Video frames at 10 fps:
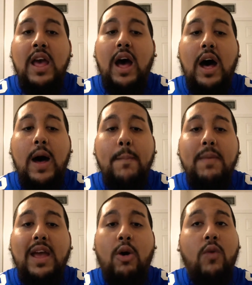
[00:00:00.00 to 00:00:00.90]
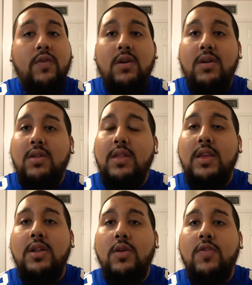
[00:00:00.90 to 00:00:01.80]
Overall, you
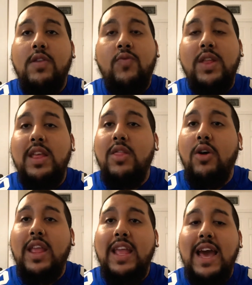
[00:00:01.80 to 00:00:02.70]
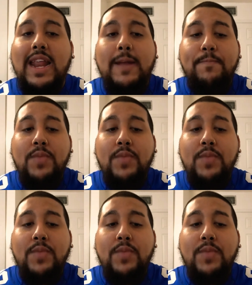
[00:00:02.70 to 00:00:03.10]
know, just really looking at it,